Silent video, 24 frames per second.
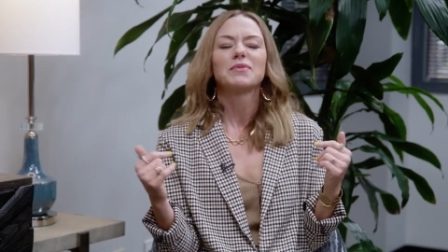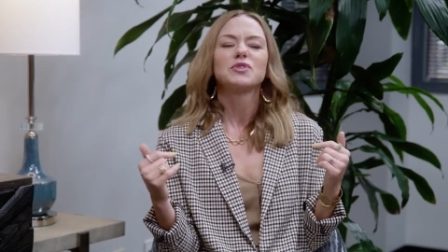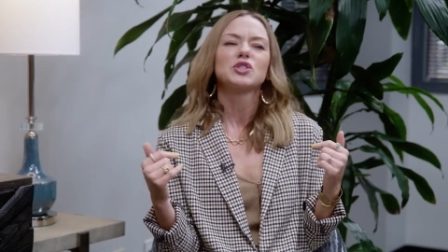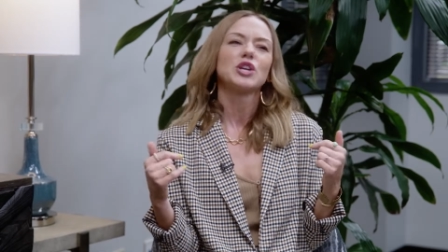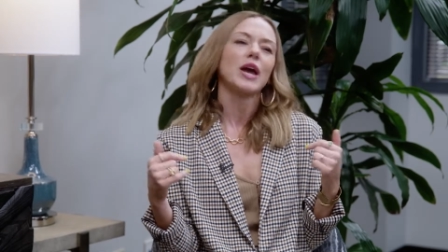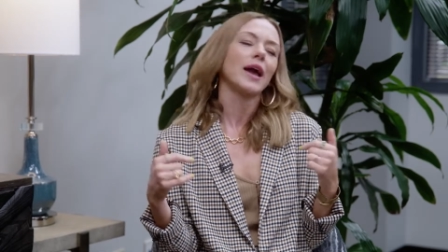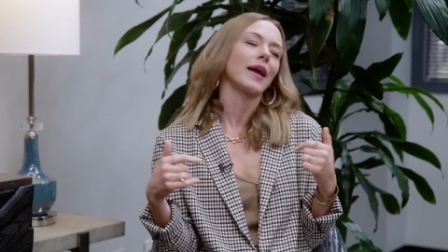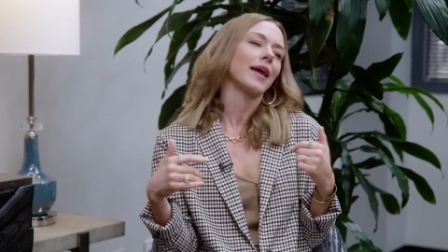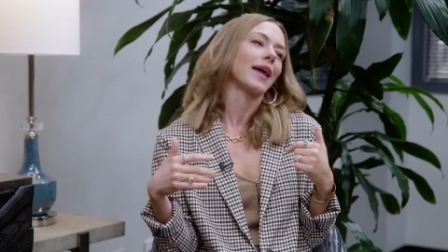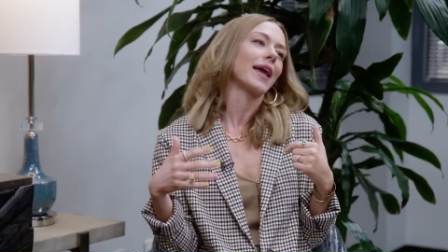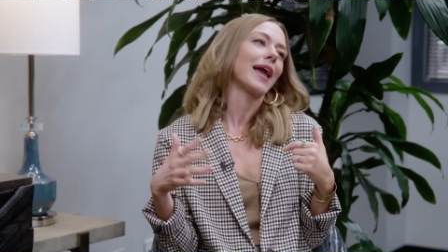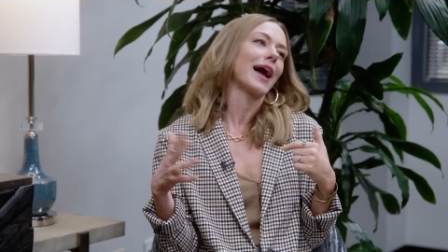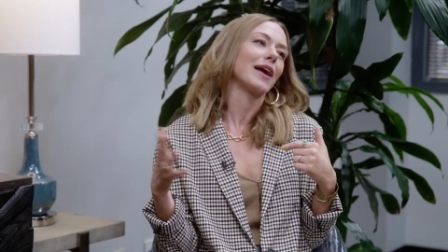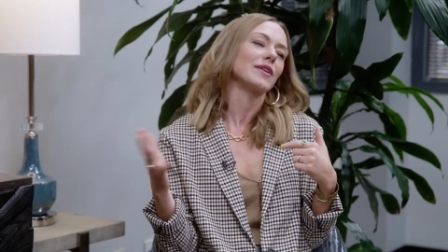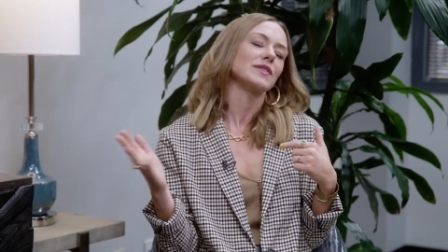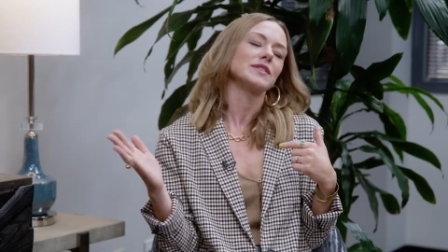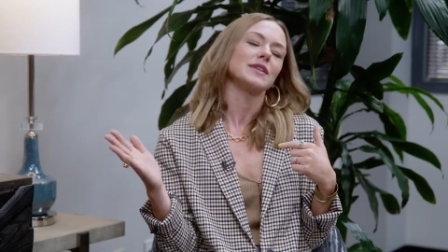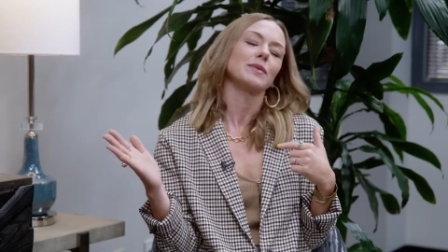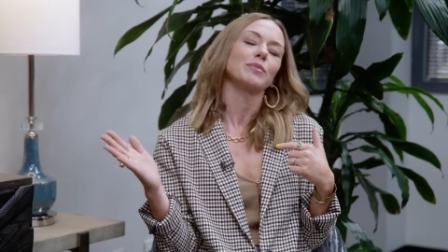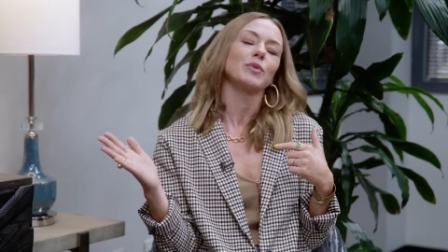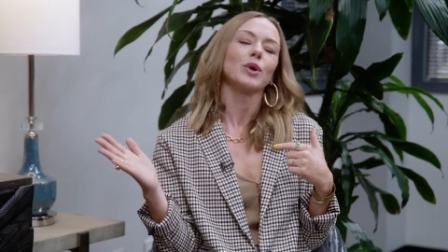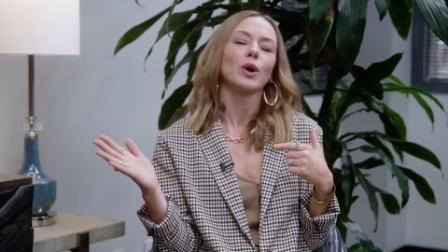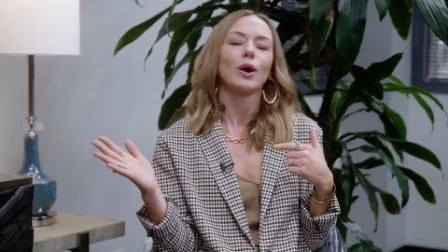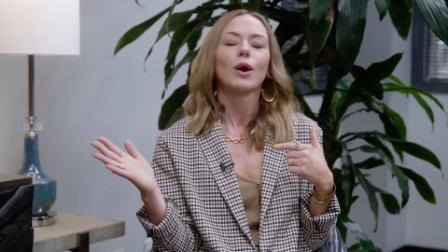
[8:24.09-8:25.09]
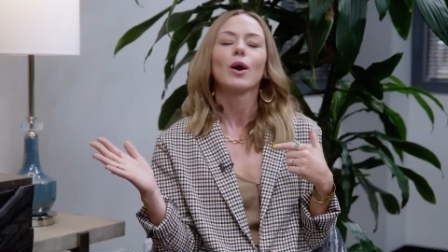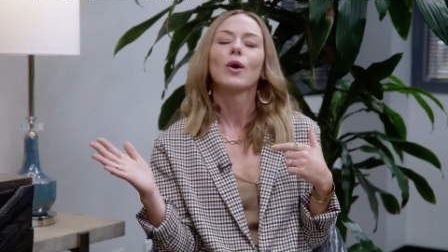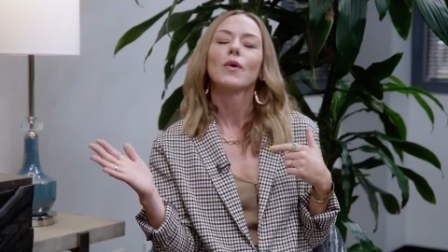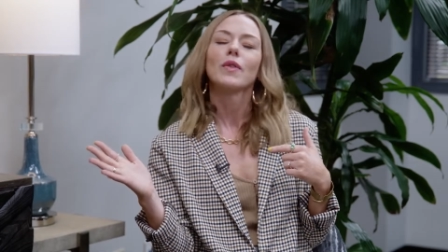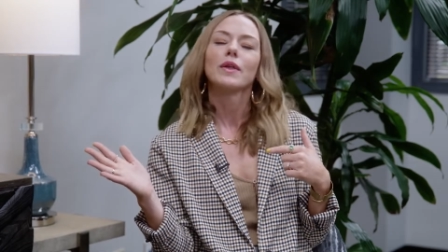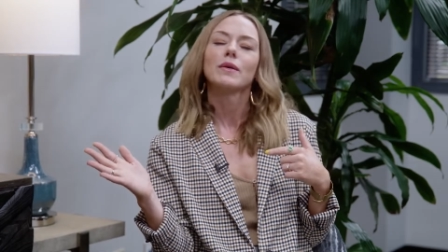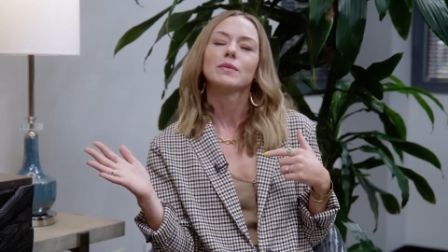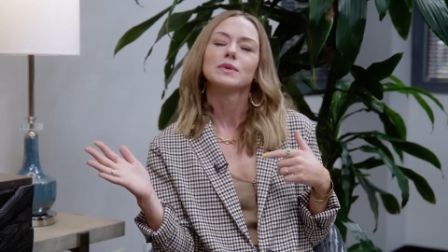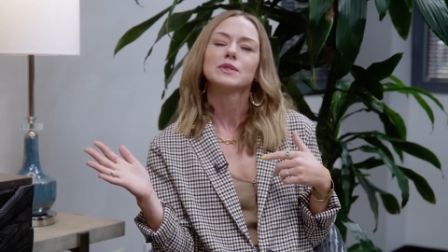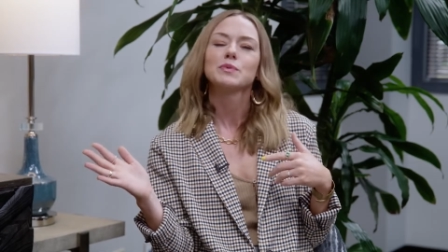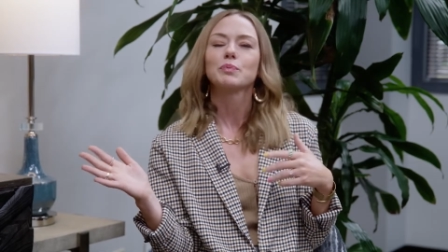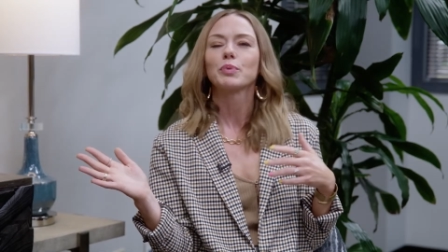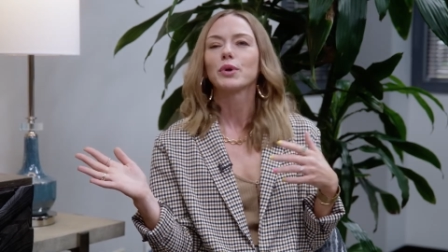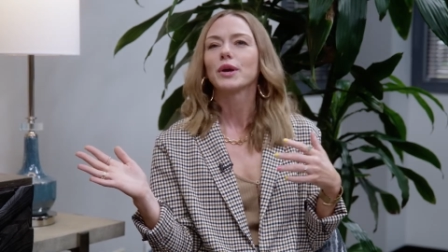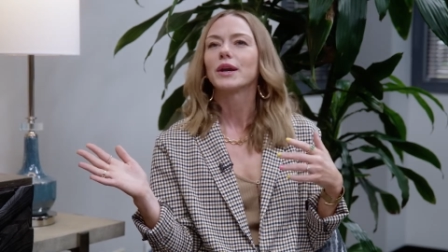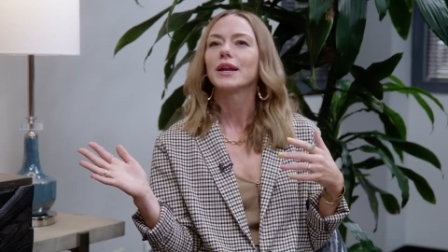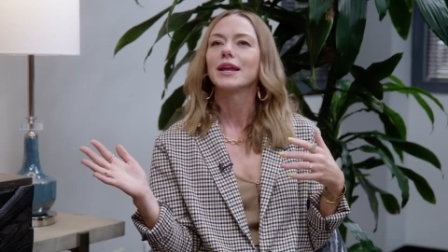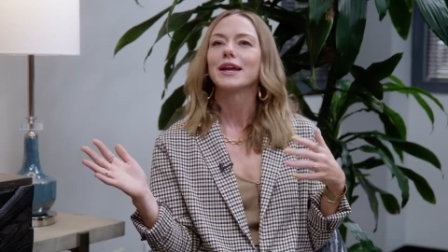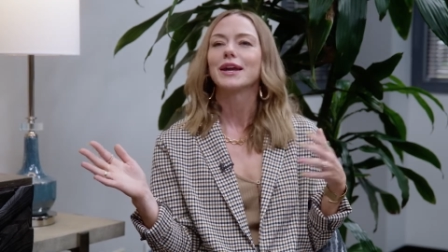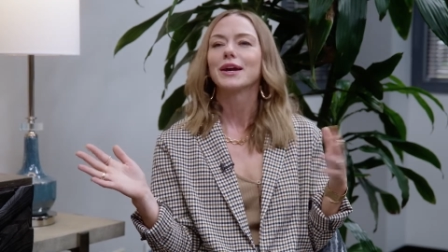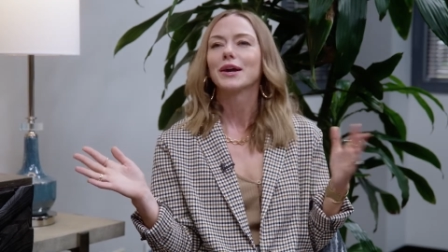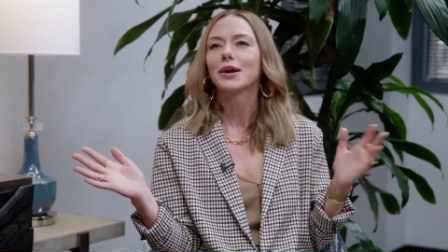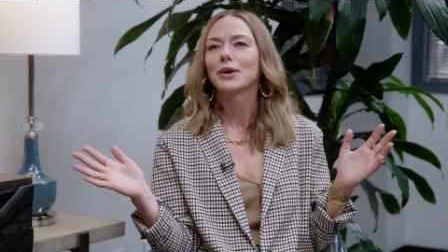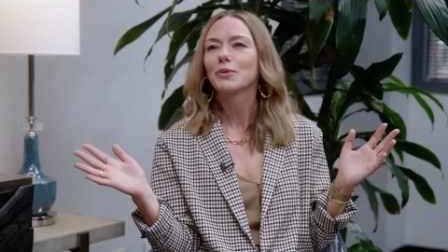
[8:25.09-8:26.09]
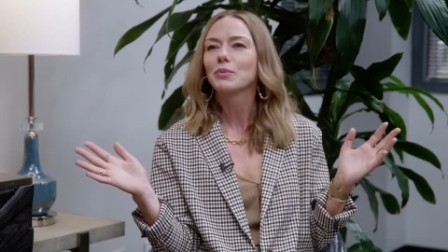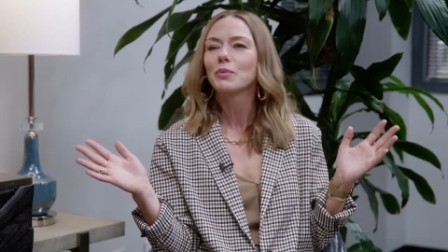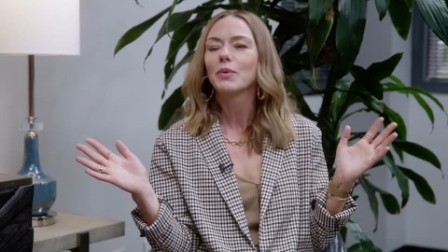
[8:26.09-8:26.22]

checking out some girl that was prettier.